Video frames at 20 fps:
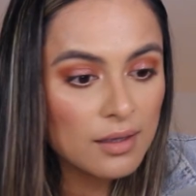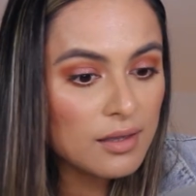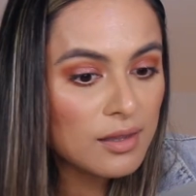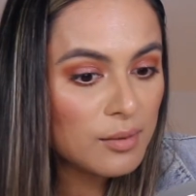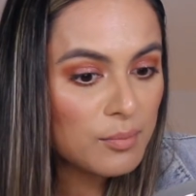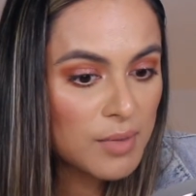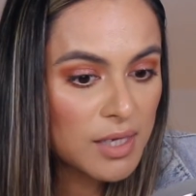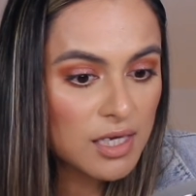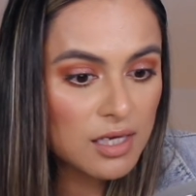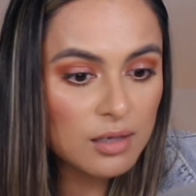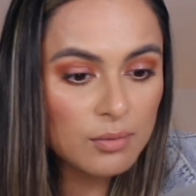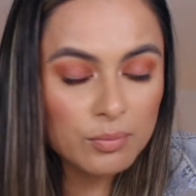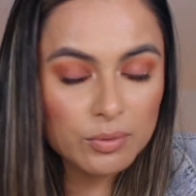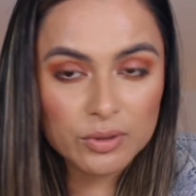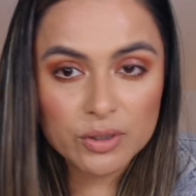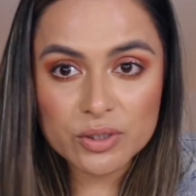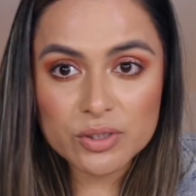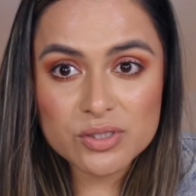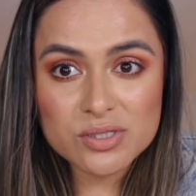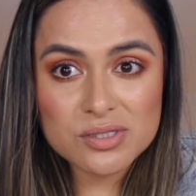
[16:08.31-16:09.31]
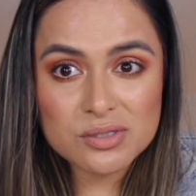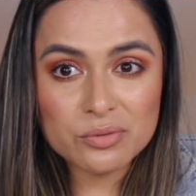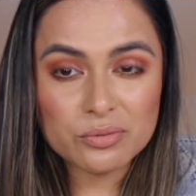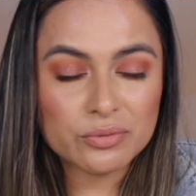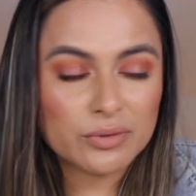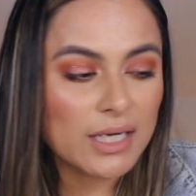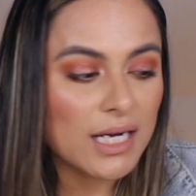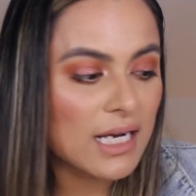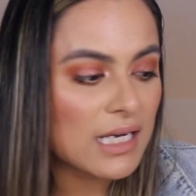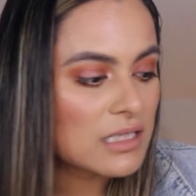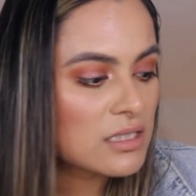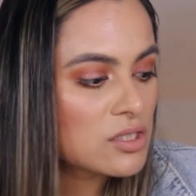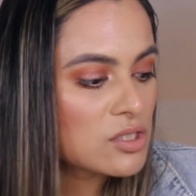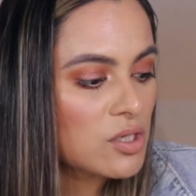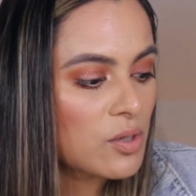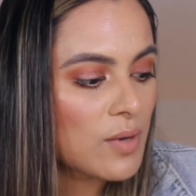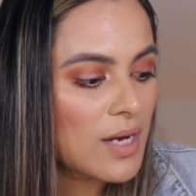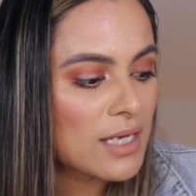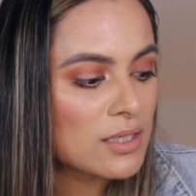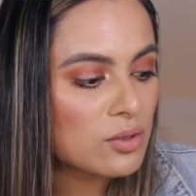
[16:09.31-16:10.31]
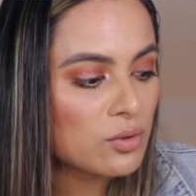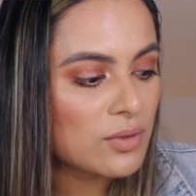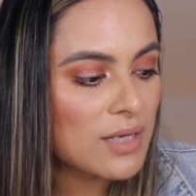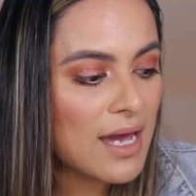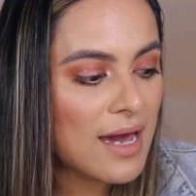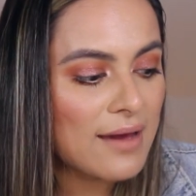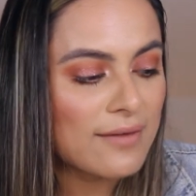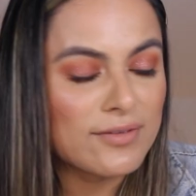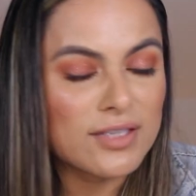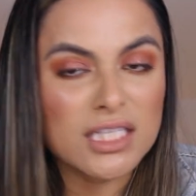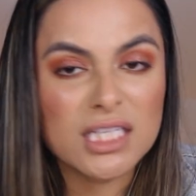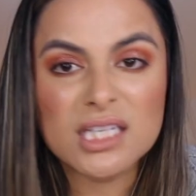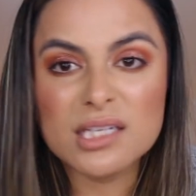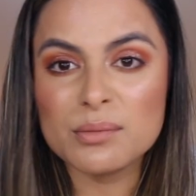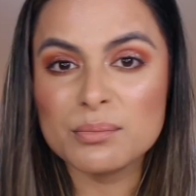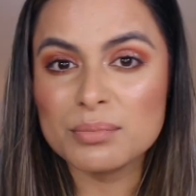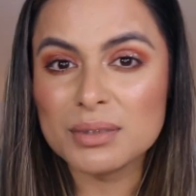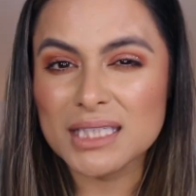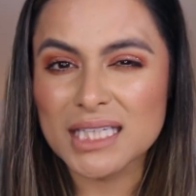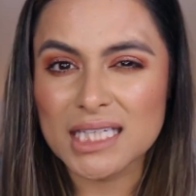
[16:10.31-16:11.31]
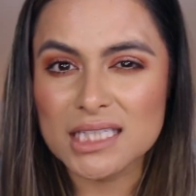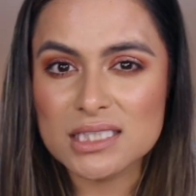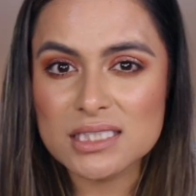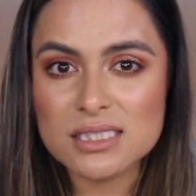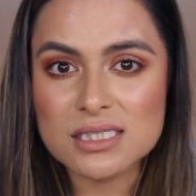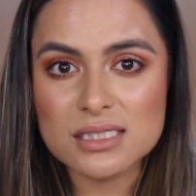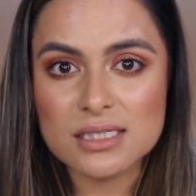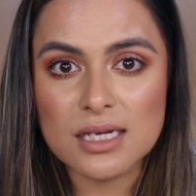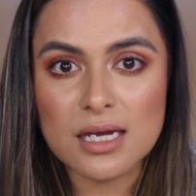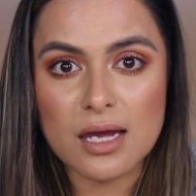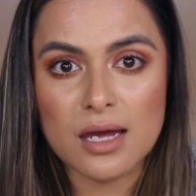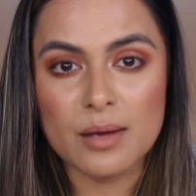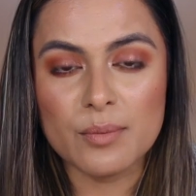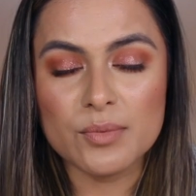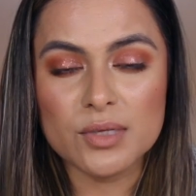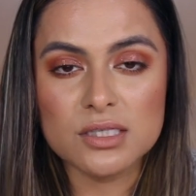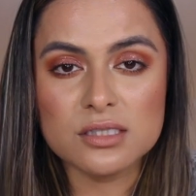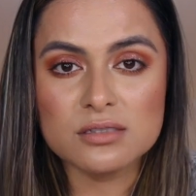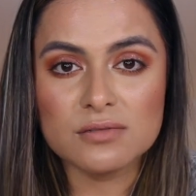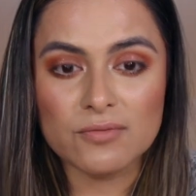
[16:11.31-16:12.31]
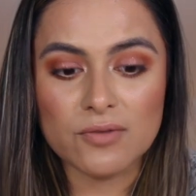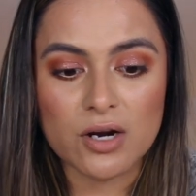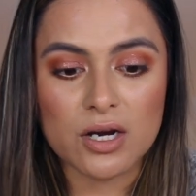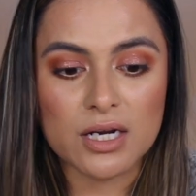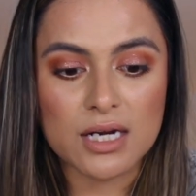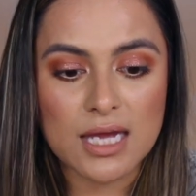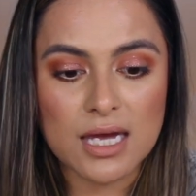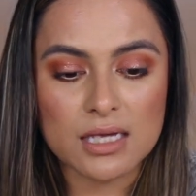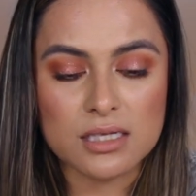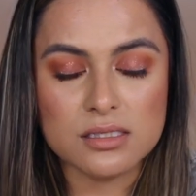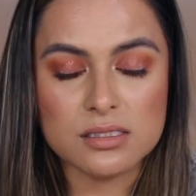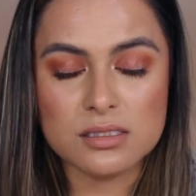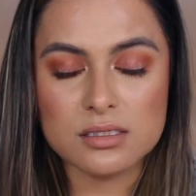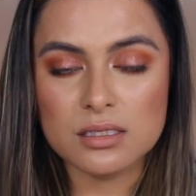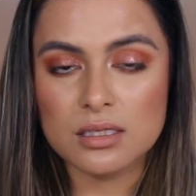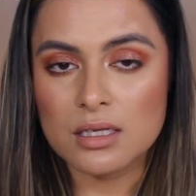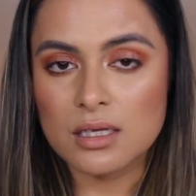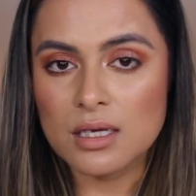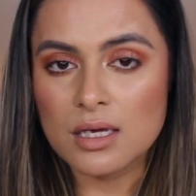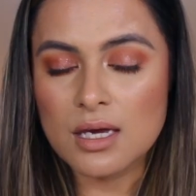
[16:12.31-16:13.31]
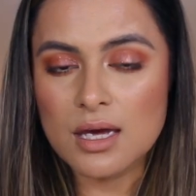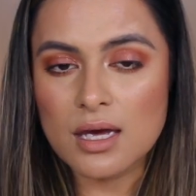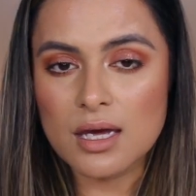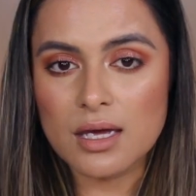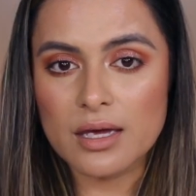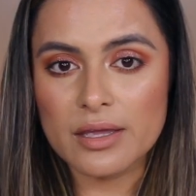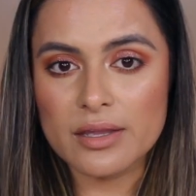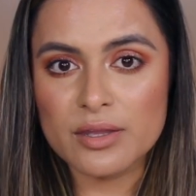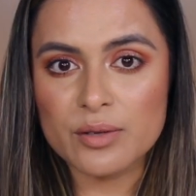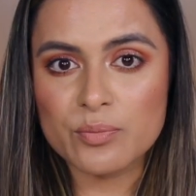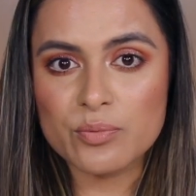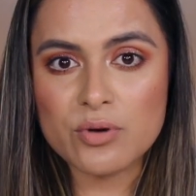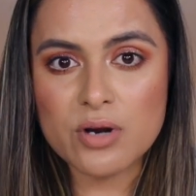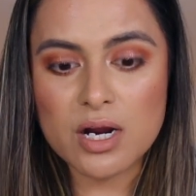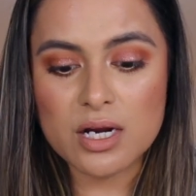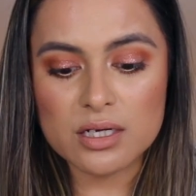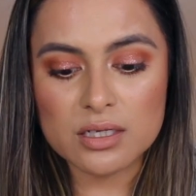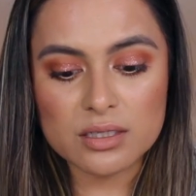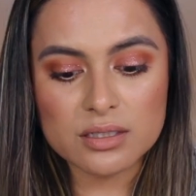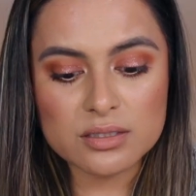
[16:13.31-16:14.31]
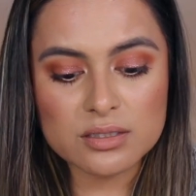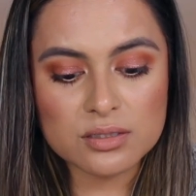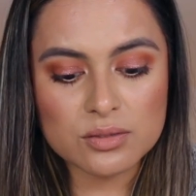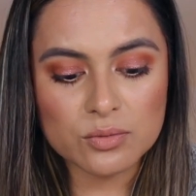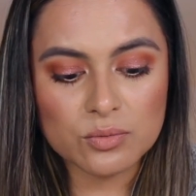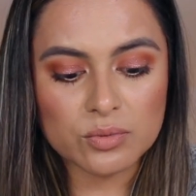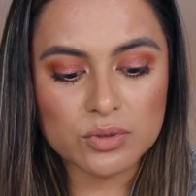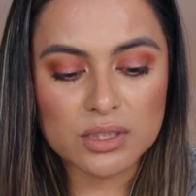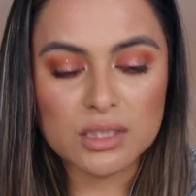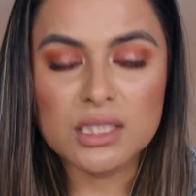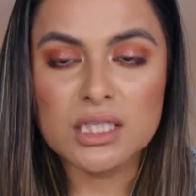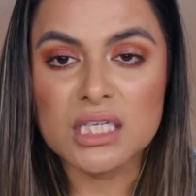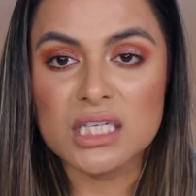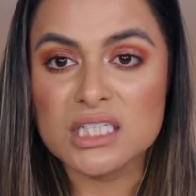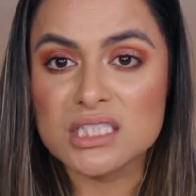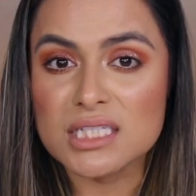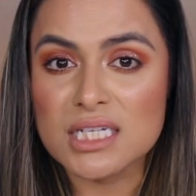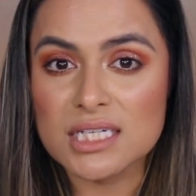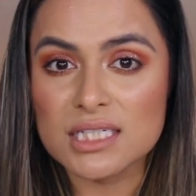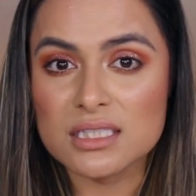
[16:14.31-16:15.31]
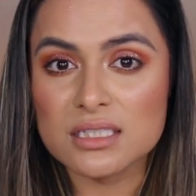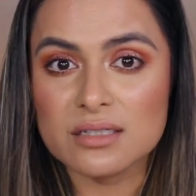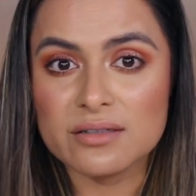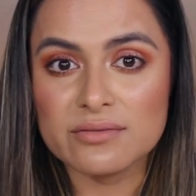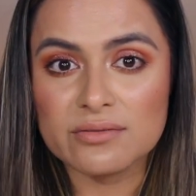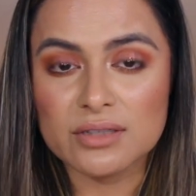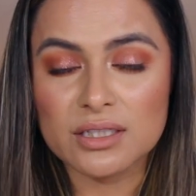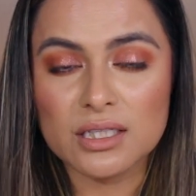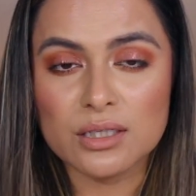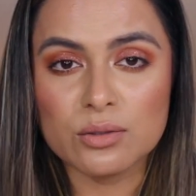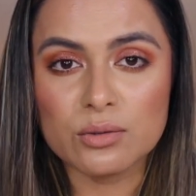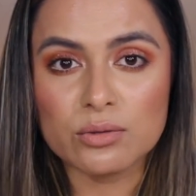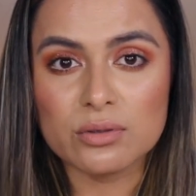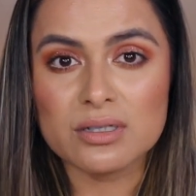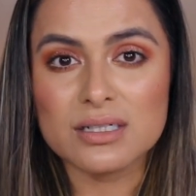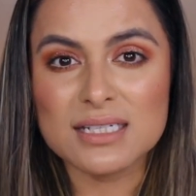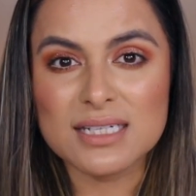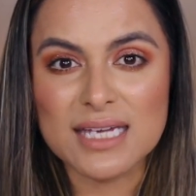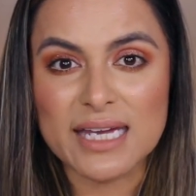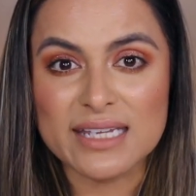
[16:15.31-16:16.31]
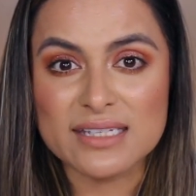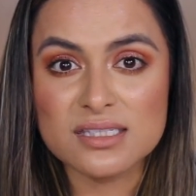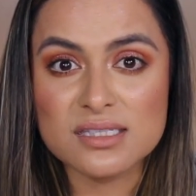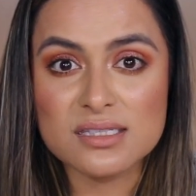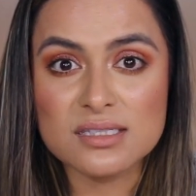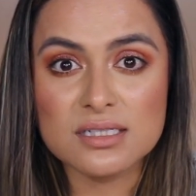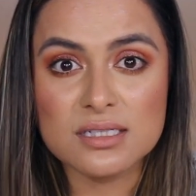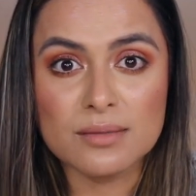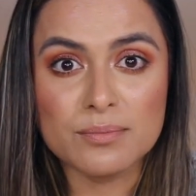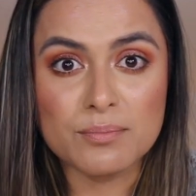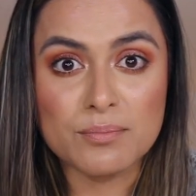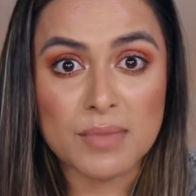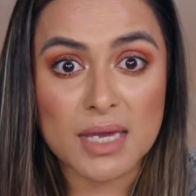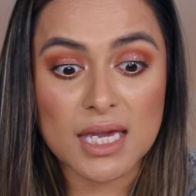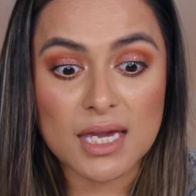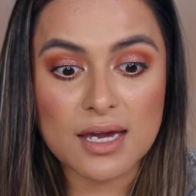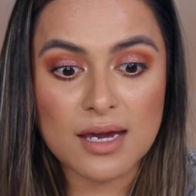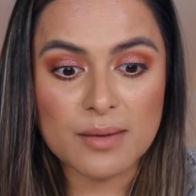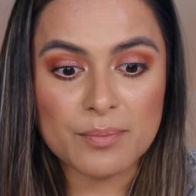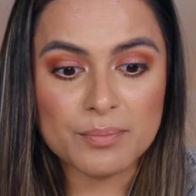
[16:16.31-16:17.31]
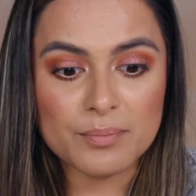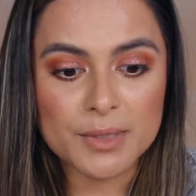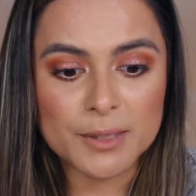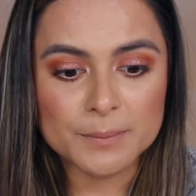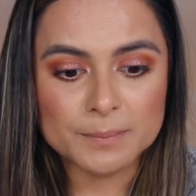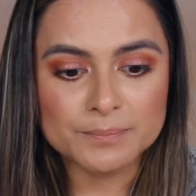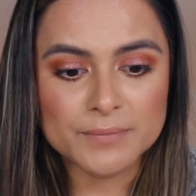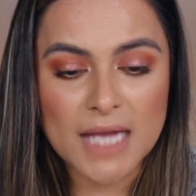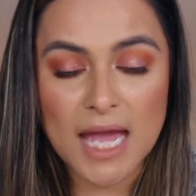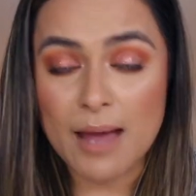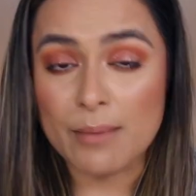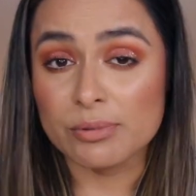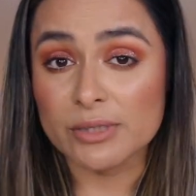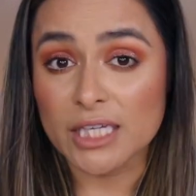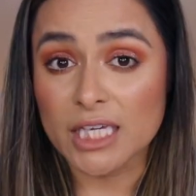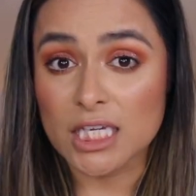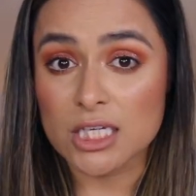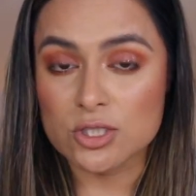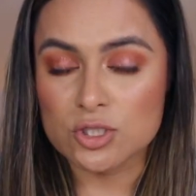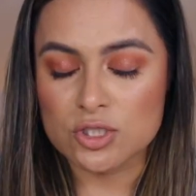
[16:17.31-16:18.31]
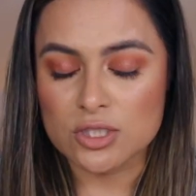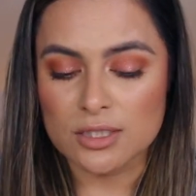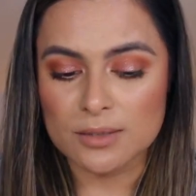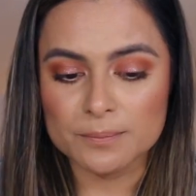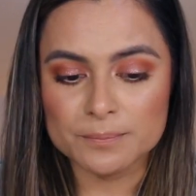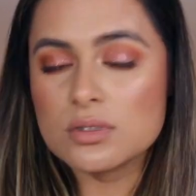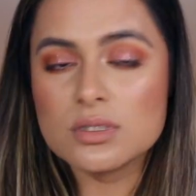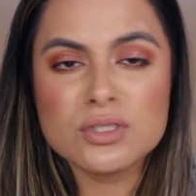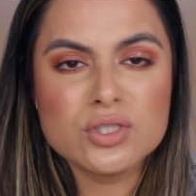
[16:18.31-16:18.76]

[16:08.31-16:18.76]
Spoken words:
The makeup looks great, so I don't have any complaints as far as the product working negatively or against makeup application.